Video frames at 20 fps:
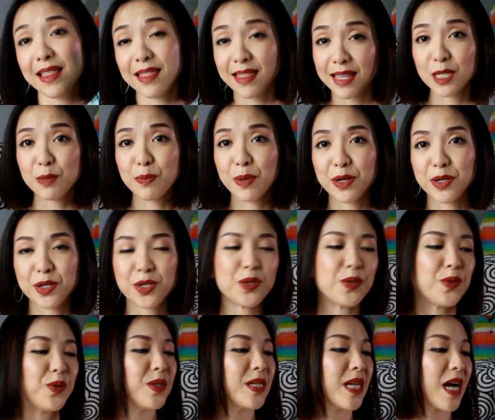This pair of
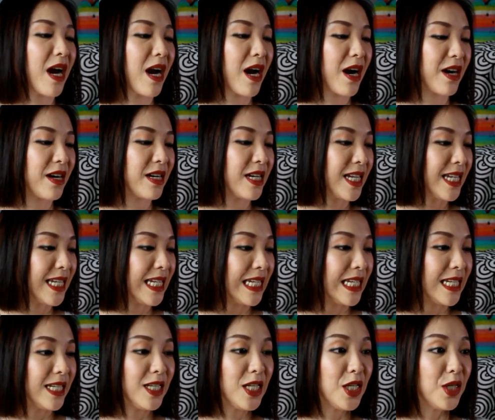shoes are
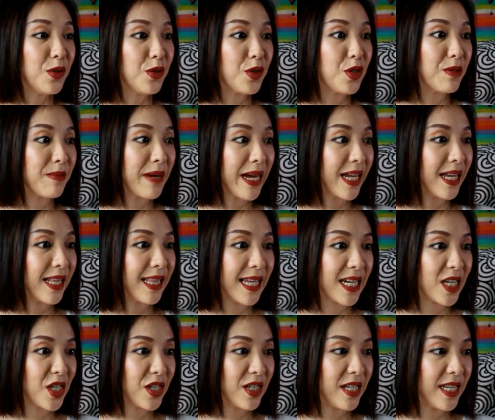new to my
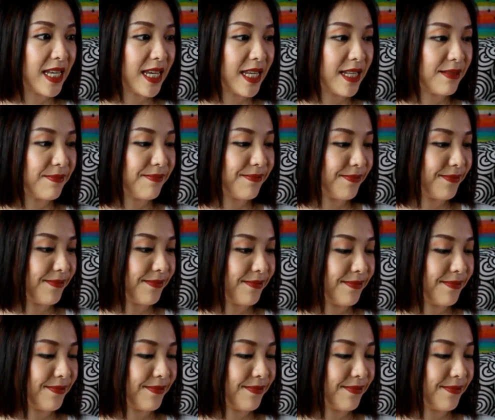collection again.